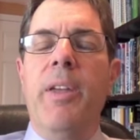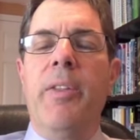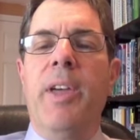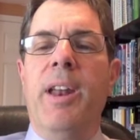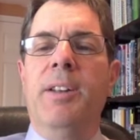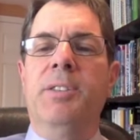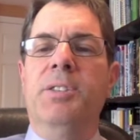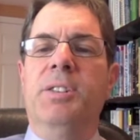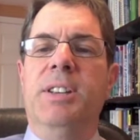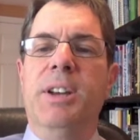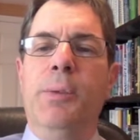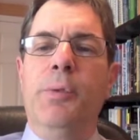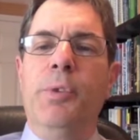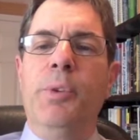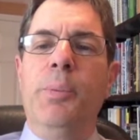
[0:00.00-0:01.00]
that is
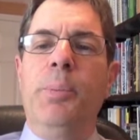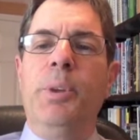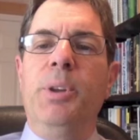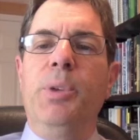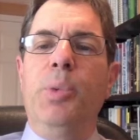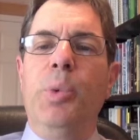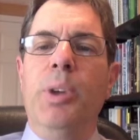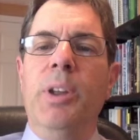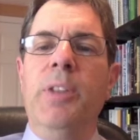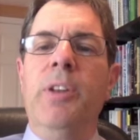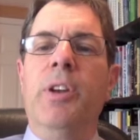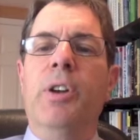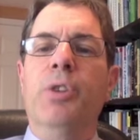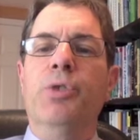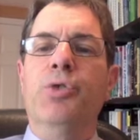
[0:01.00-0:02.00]
different between the
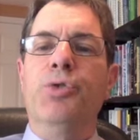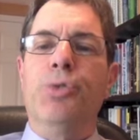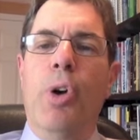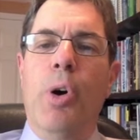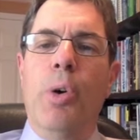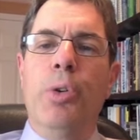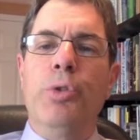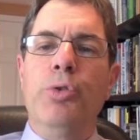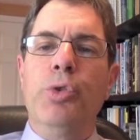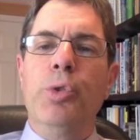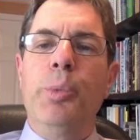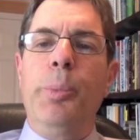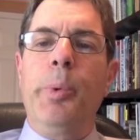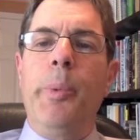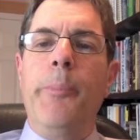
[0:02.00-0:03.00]
control
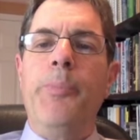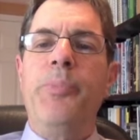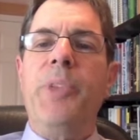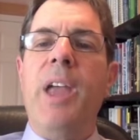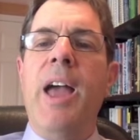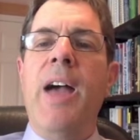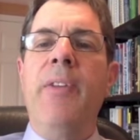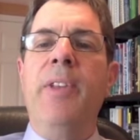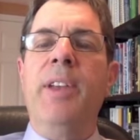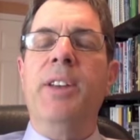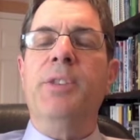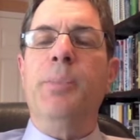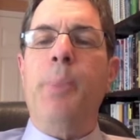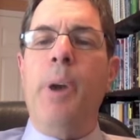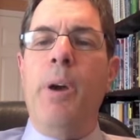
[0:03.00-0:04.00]
group and the
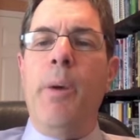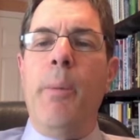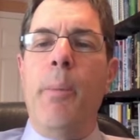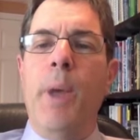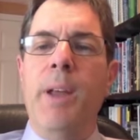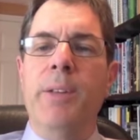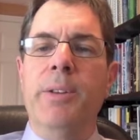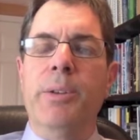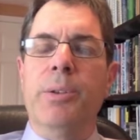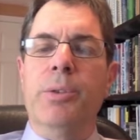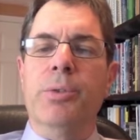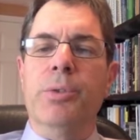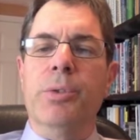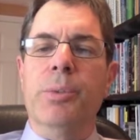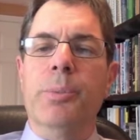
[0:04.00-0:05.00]
experimental
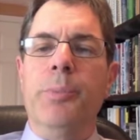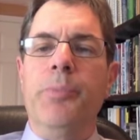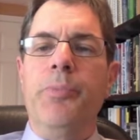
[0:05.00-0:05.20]
group.